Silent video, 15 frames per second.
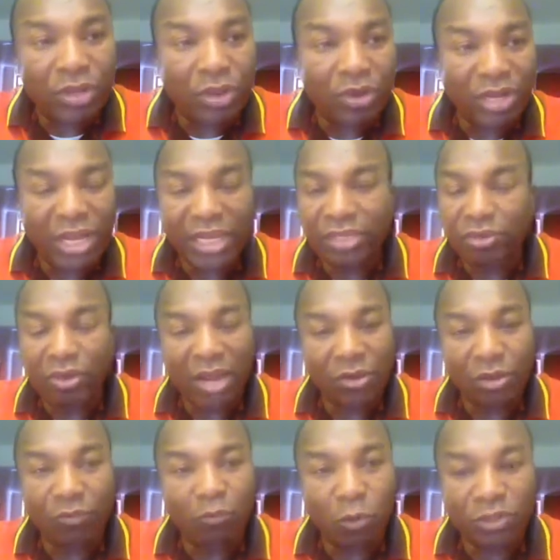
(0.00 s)
your need. You are
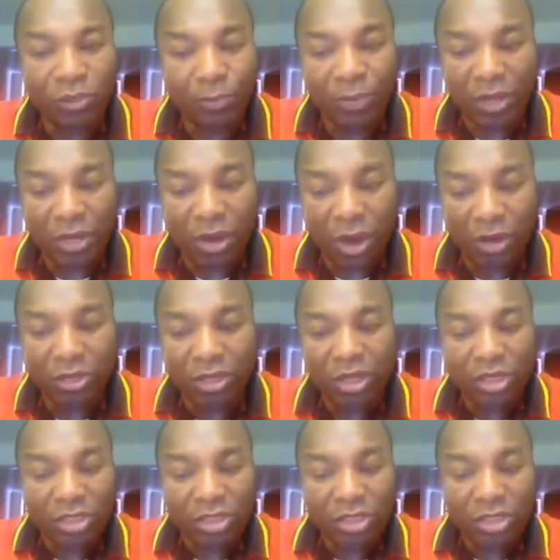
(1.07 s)
not worshiping God.